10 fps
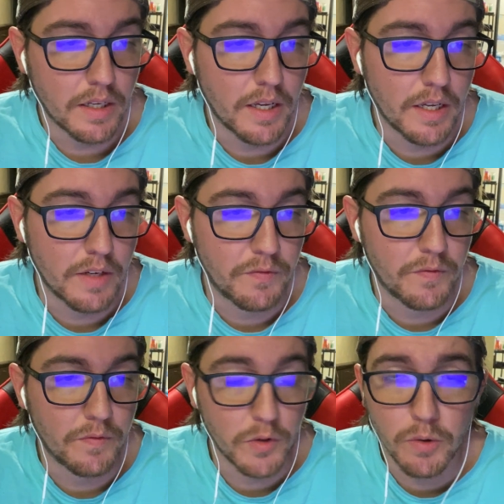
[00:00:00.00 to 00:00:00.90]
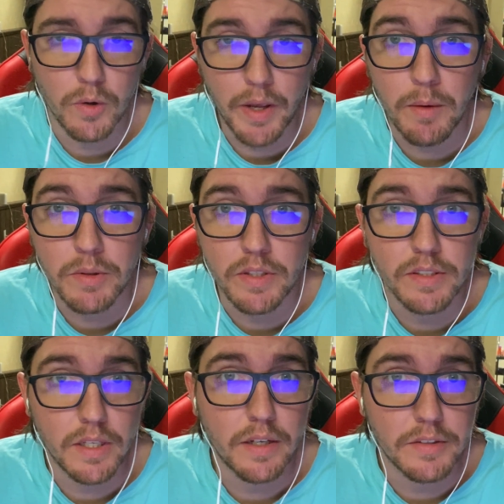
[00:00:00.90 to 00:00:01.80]
And if you're okay with
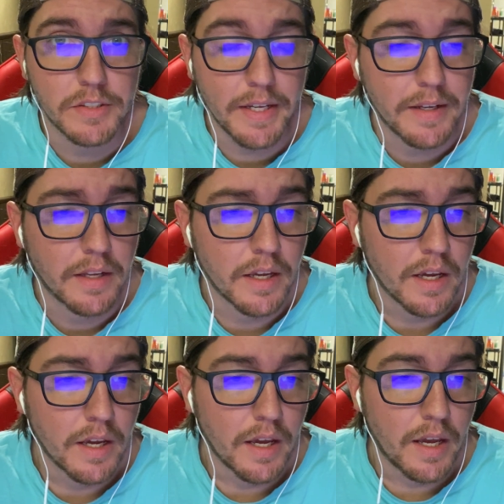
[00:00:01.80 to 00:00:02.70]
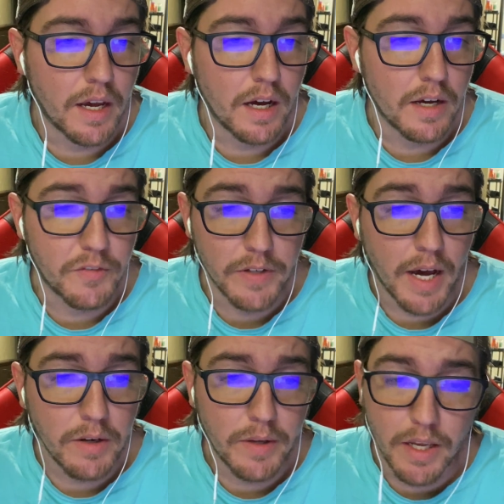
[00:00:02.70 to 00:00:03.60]
this, I understand. If you're
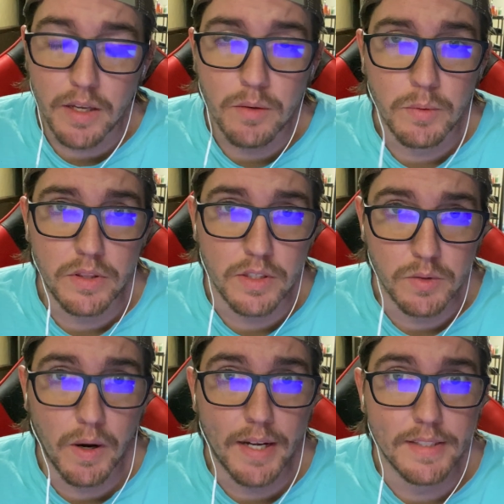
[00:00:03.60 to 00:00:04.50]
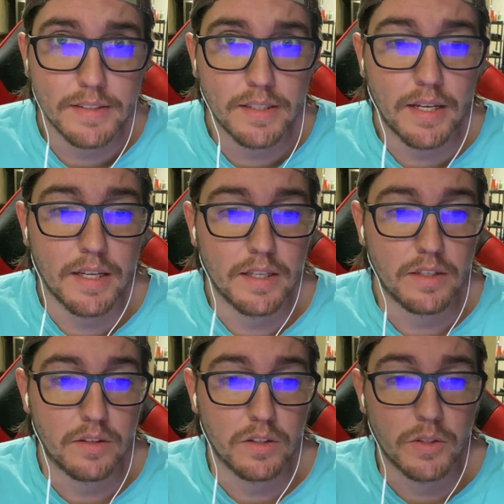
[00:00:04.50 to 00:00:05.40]
not okay with these riots
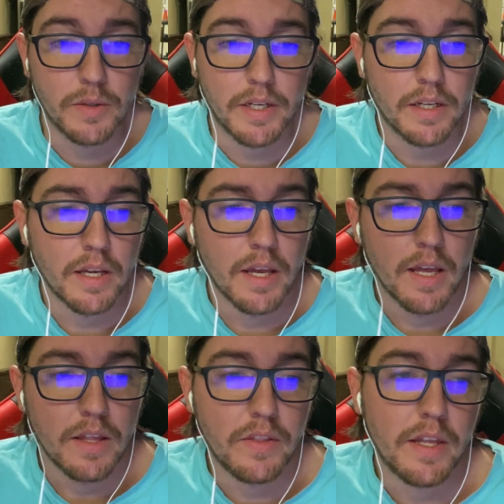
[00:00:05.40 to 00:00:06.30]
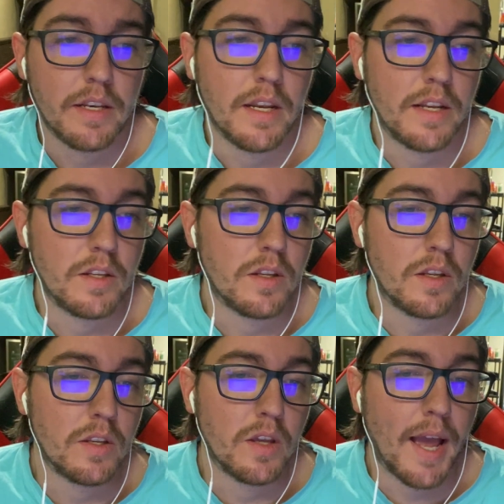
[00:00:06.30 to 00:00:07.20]
and the looting, then
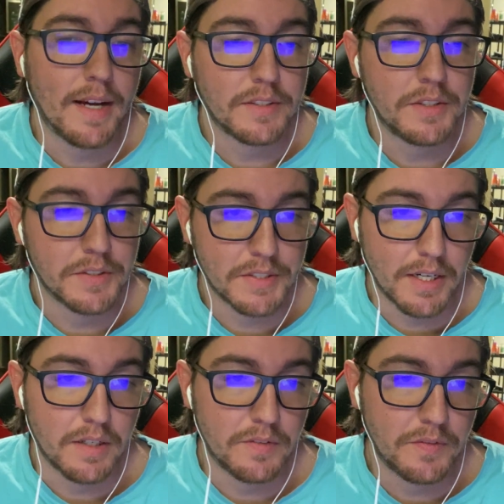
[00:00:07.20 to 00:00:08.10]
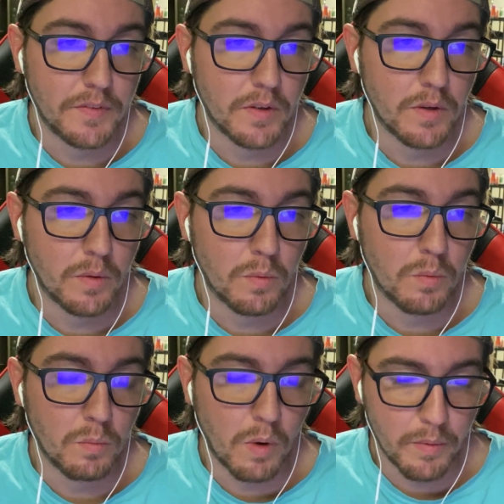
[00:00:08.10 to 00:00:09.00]
ask yourself
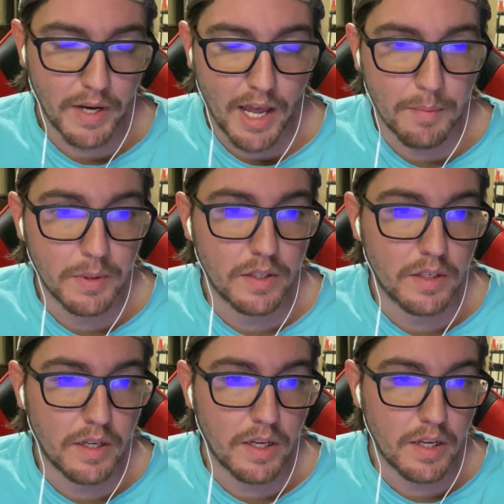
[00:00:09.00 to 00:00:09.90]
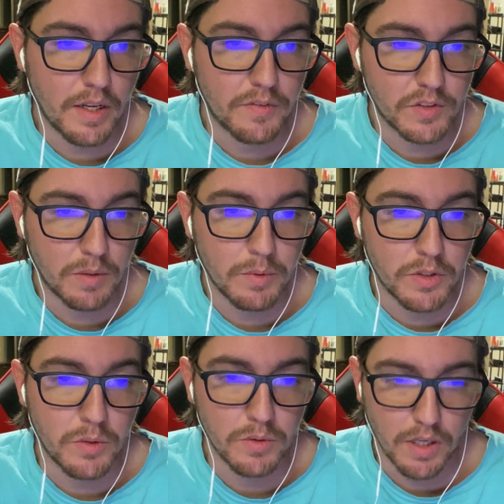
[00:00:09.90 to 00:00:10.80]
what would happen if
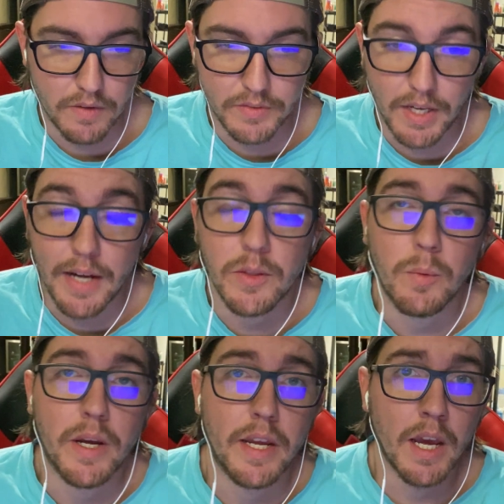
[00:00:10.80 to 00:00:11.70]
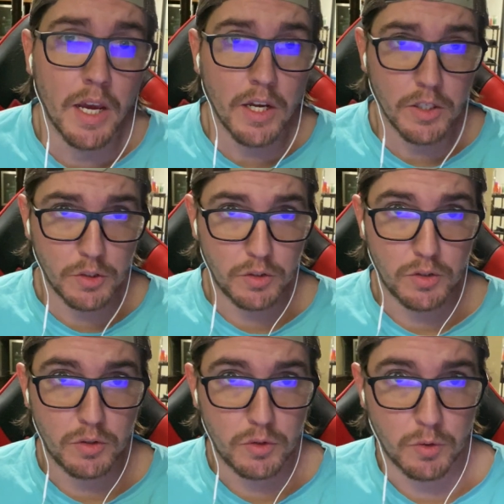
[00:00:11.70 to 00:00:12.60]
someone you love died the way
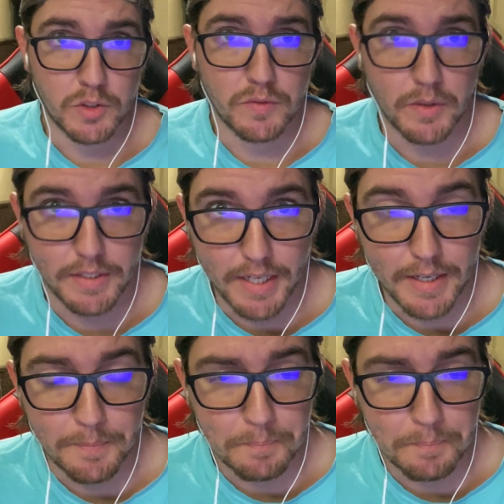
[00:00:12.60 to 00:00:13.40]
George Floyd died.